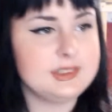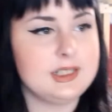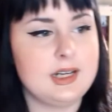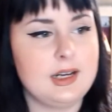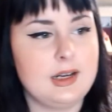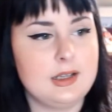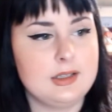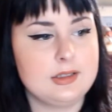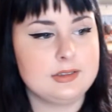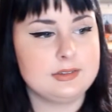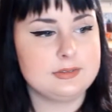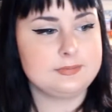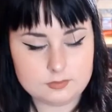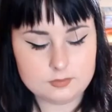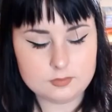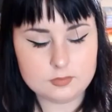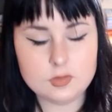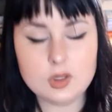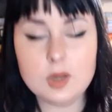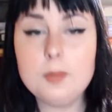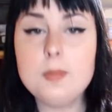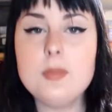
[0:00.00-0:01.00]
not
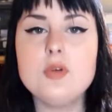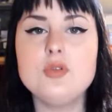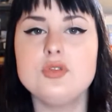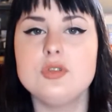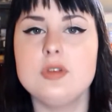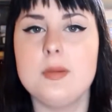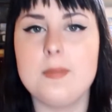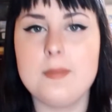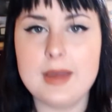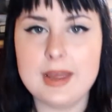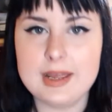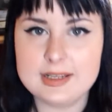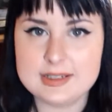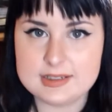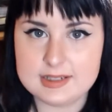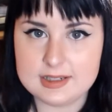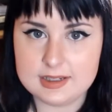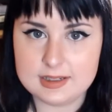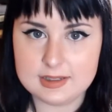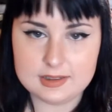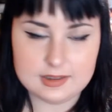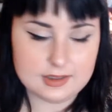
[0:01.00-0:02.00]
the most
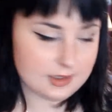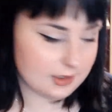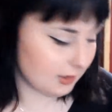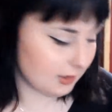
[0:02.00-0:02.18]
amazing